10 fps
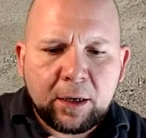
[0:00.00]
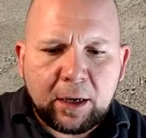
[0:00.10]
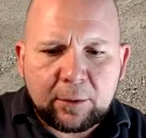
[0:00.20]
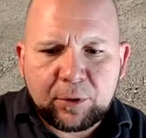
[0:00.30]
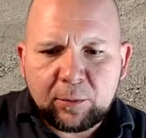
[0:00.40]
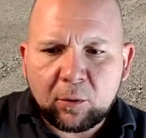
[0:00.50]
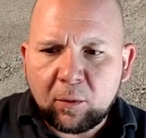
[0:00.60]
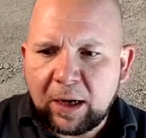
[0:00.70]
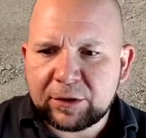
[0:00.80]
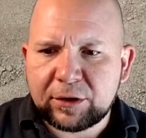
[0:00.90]
And people
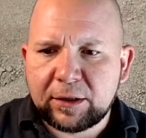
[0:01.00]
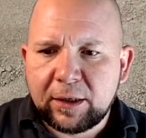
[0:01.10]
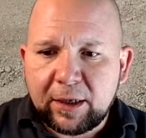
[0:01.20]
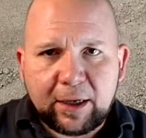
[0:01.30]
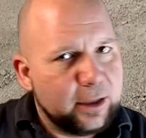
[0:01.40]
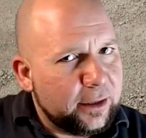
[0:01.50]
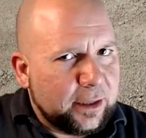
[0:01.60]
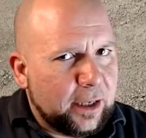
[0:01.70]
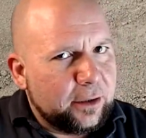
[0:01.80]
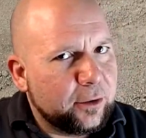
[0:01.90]
watch it and it
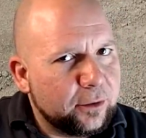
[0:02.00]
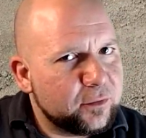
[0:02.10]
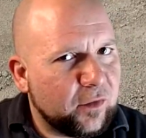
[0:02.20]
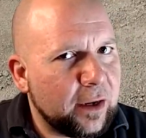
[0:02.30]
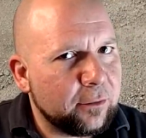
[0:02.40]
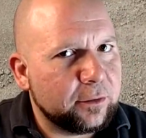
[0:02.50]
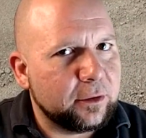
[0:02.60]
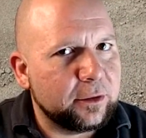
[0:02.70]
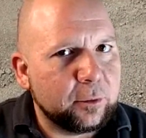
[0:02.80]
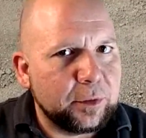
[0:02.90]
kind of goes viral a
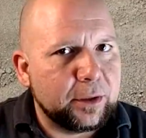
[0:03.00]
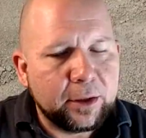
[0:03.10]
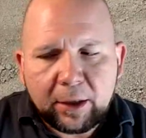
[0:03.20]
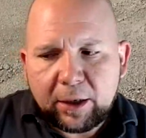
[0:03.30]
little bit.